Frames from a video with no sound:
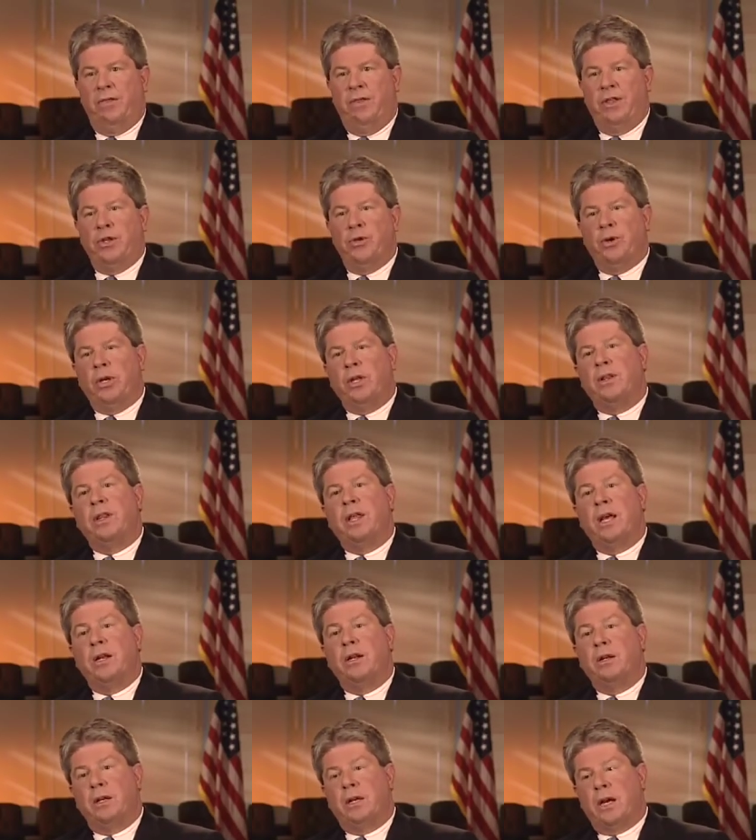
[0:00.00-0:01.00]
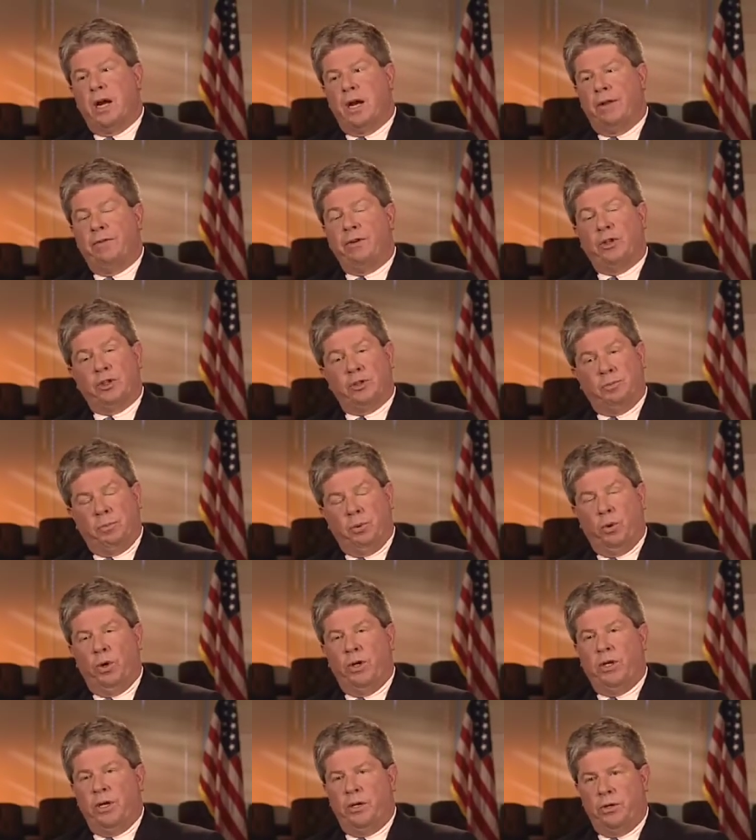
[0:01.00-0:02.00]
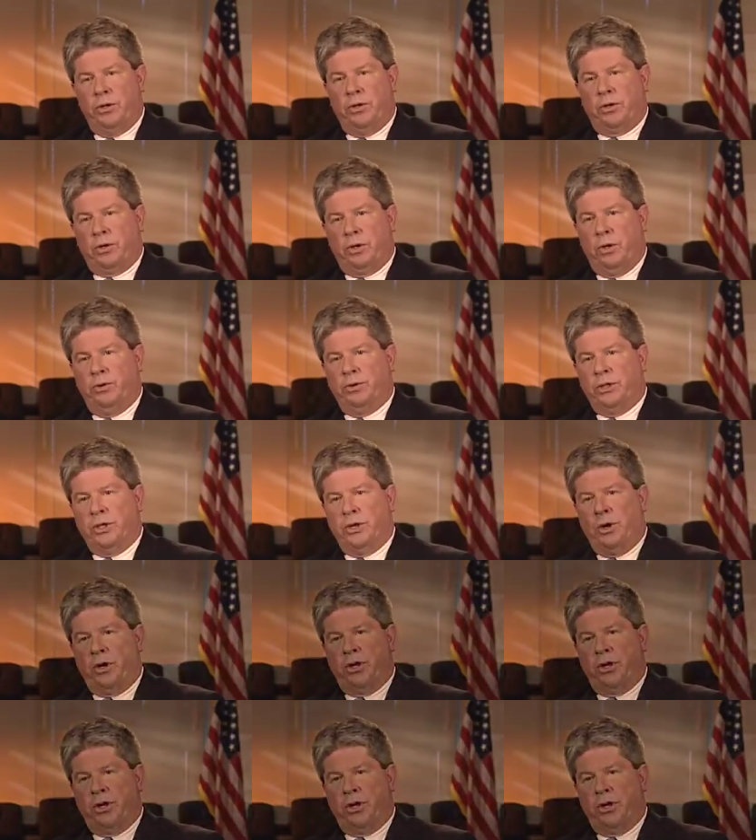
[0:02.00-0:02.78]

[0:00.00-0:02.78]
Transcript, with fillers: that you can then kind of exploit in your closing